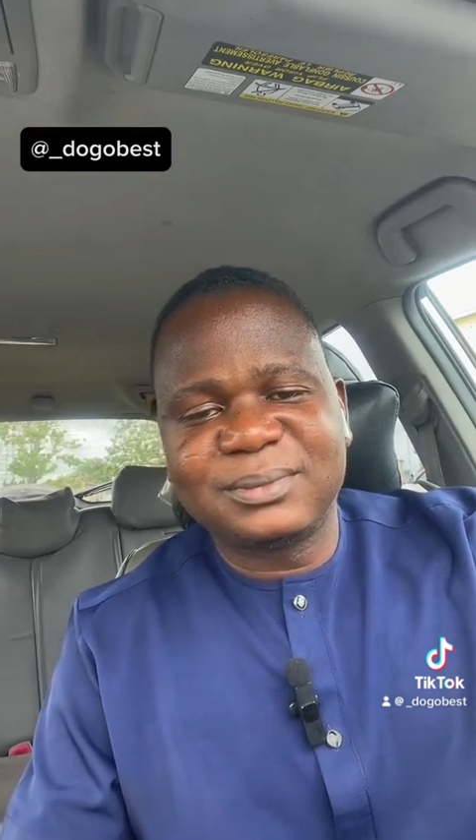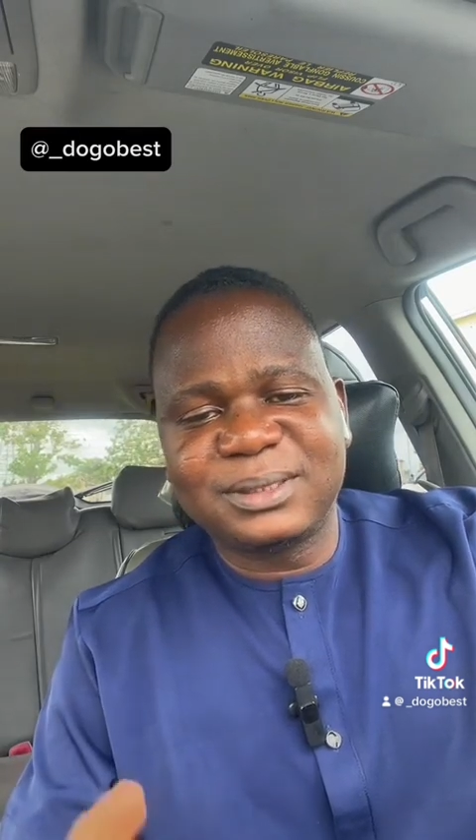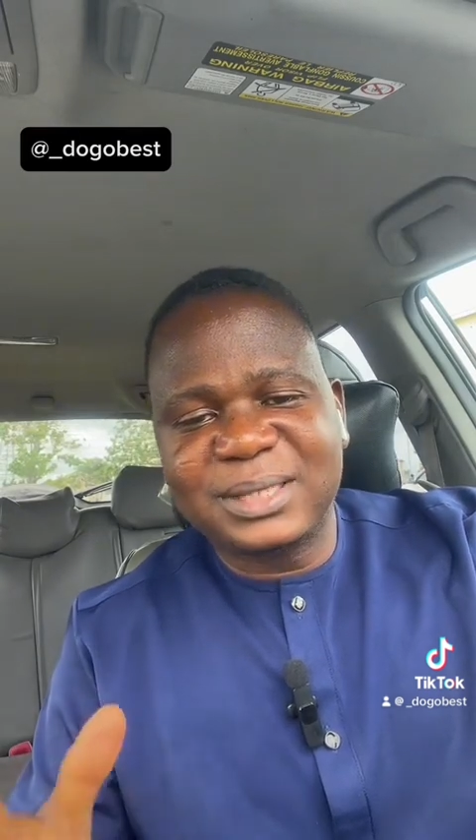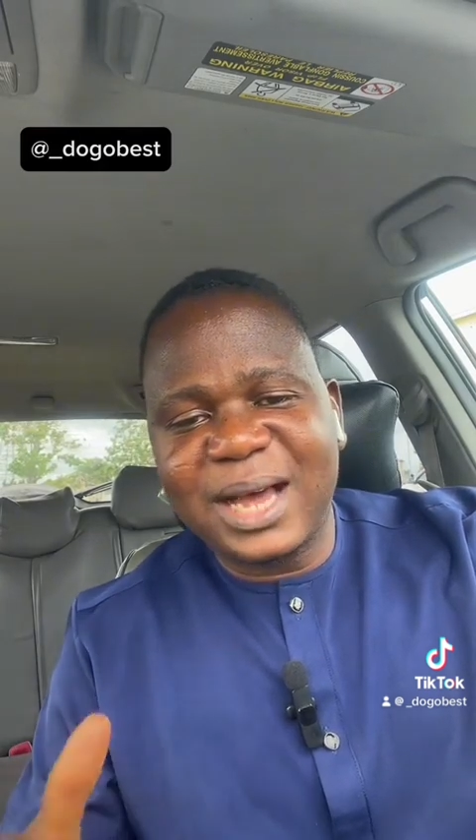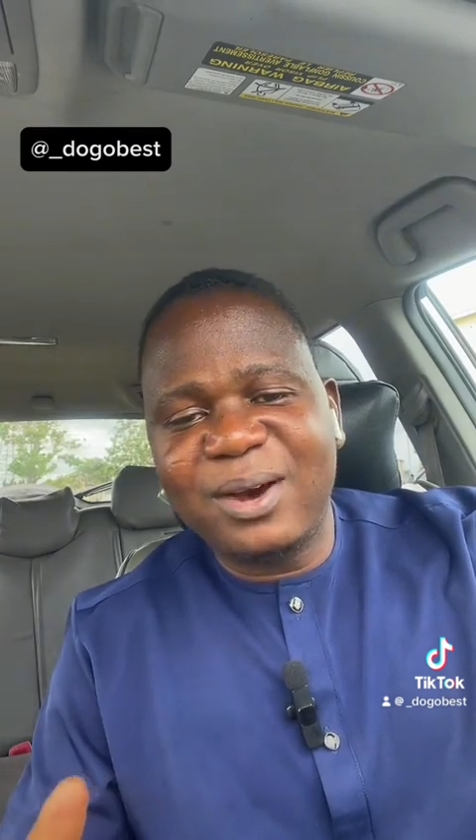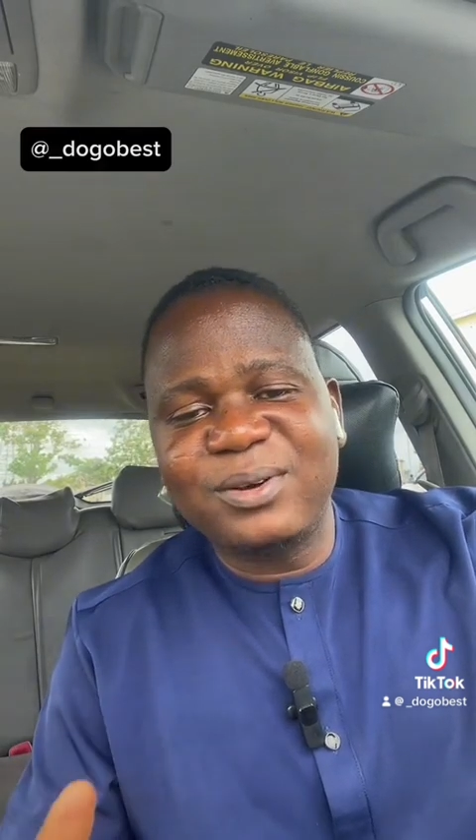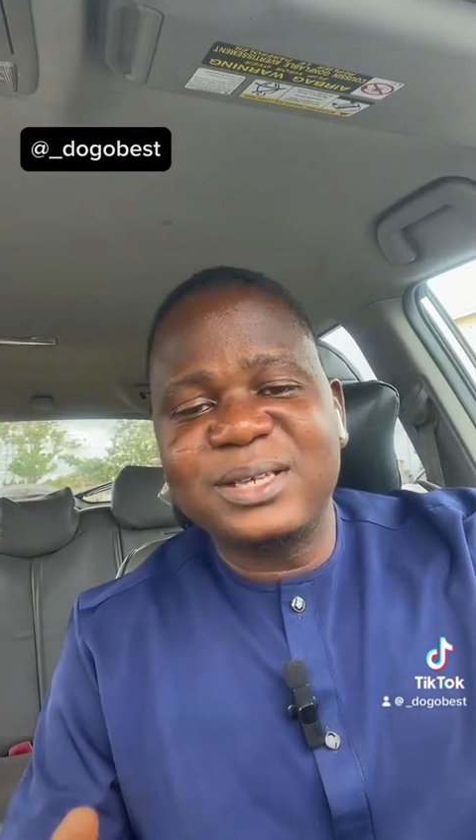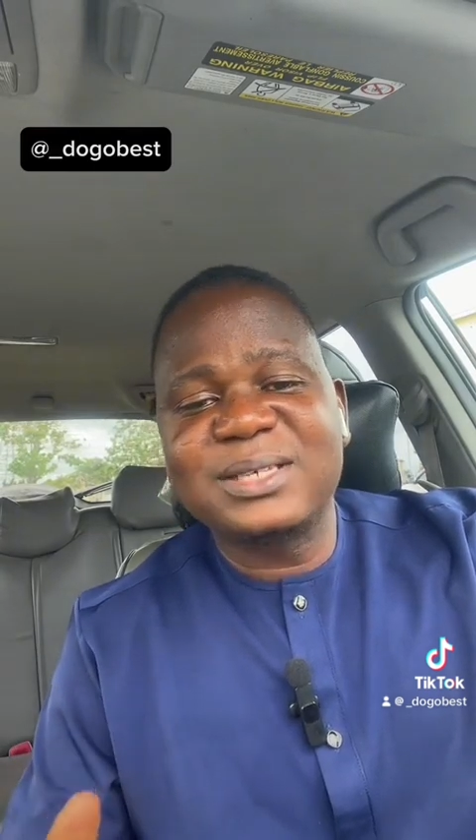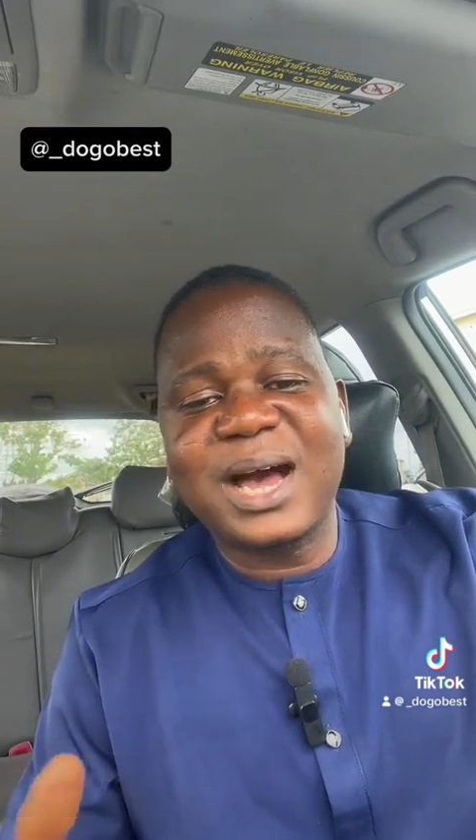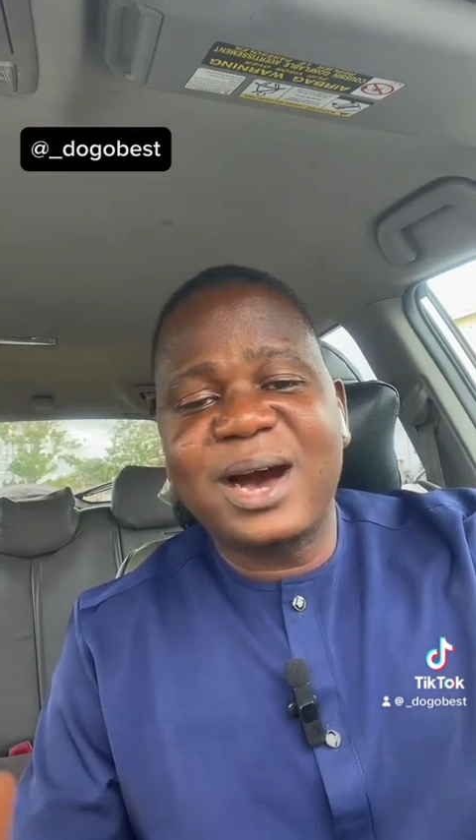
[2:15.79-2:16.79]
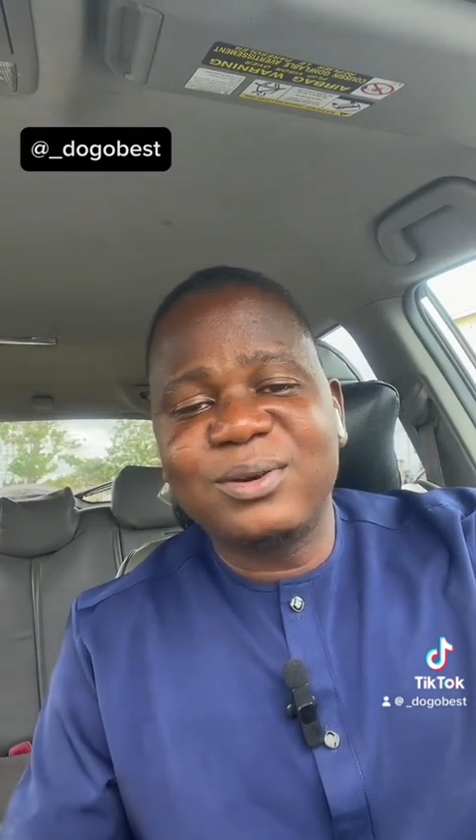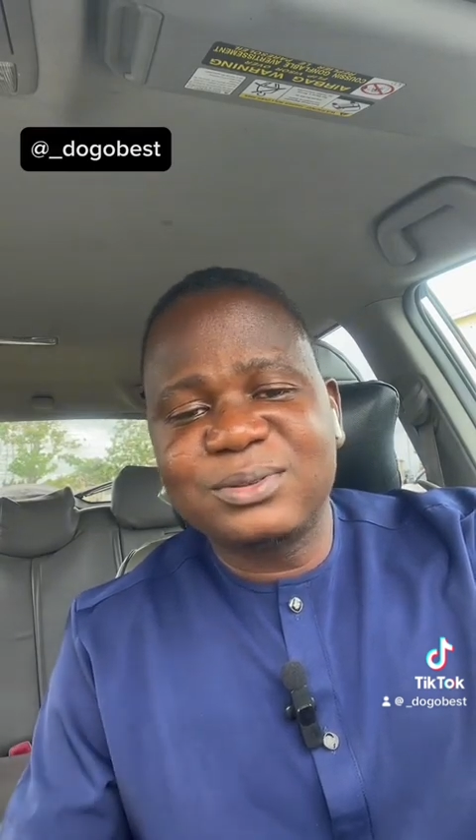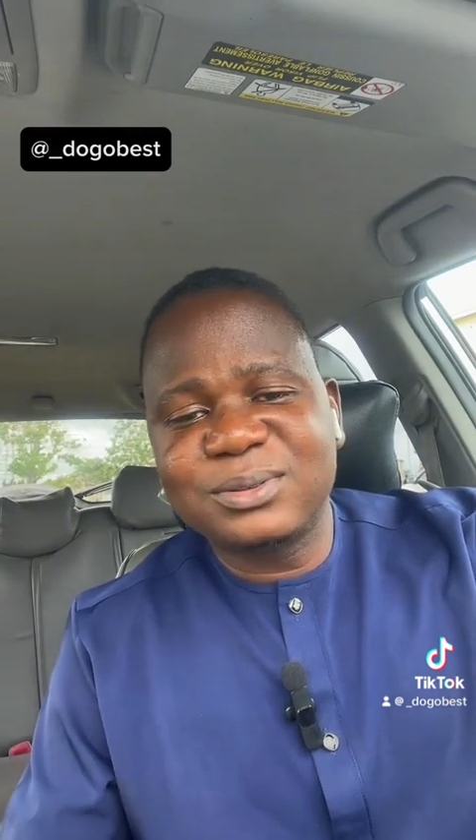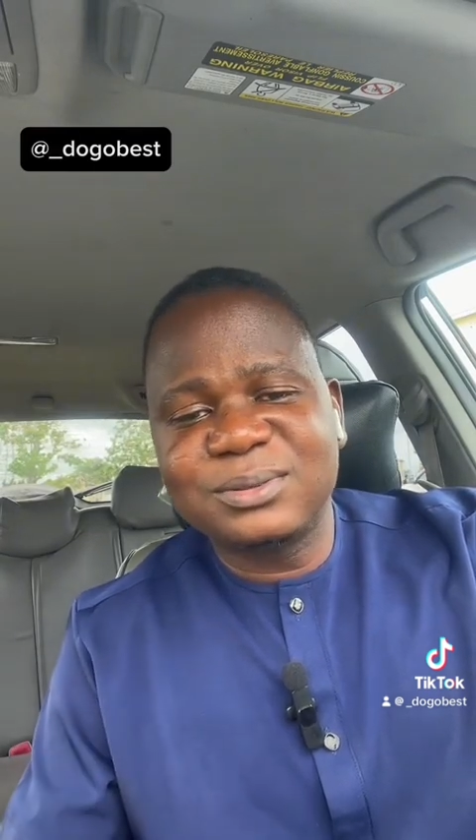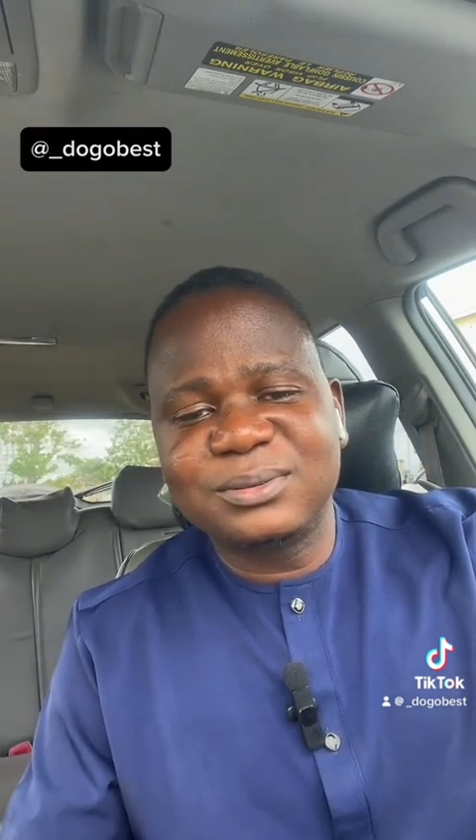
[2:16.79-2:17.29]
Now he's out,